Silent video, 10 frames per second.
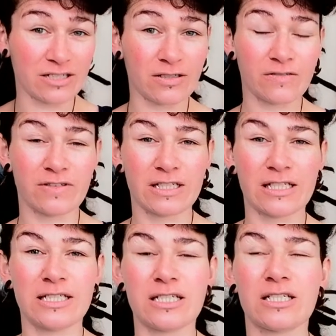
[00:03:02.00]
of the
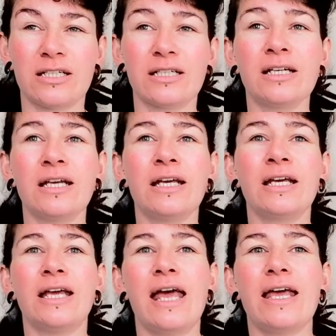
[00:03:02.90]
condition.
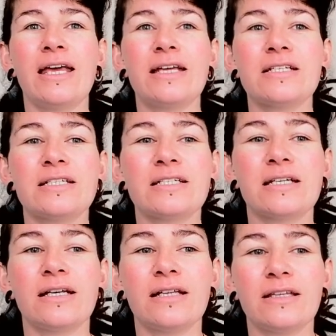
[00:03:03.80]
And
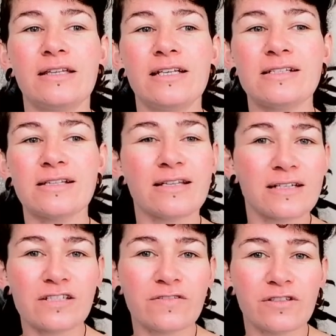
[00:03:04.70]
these are
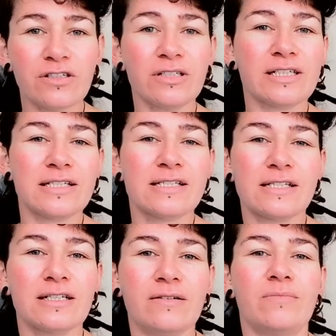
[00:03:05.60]
things for you to
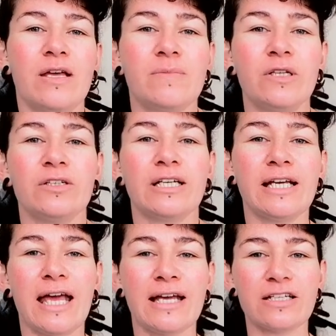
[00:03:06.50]
consider, maybe
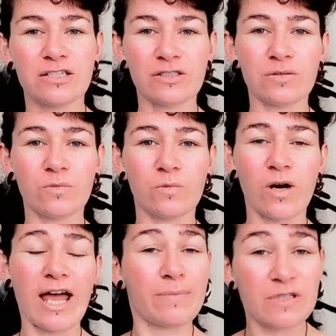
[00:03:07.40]
looking at
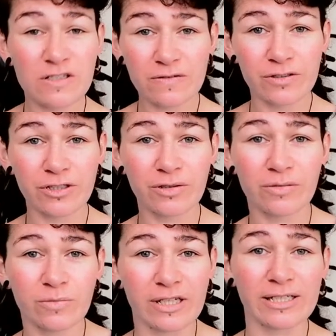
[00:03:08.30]
what happens for you
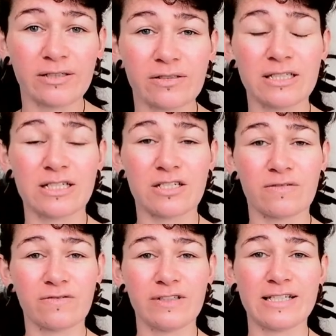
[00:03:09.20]
when your condition
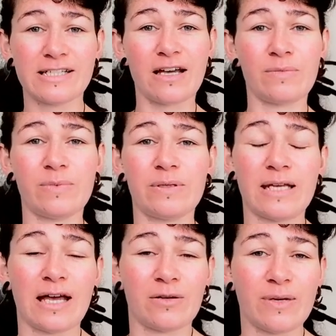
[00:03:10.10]
flares up.
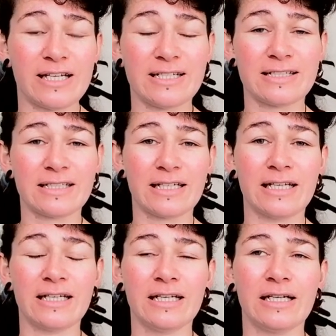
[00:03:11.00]
How bad does it
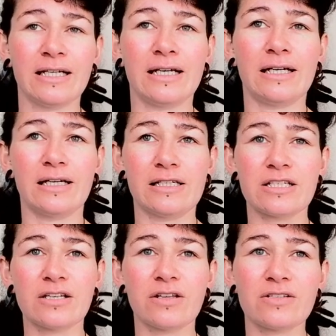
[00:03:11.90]
get?
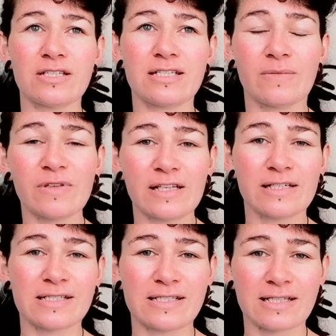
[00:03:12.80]
So those are some
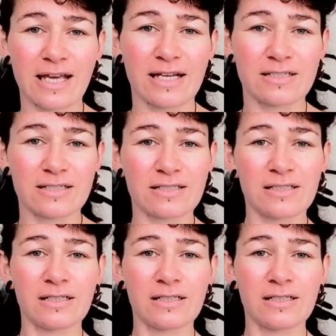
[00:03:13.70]
things that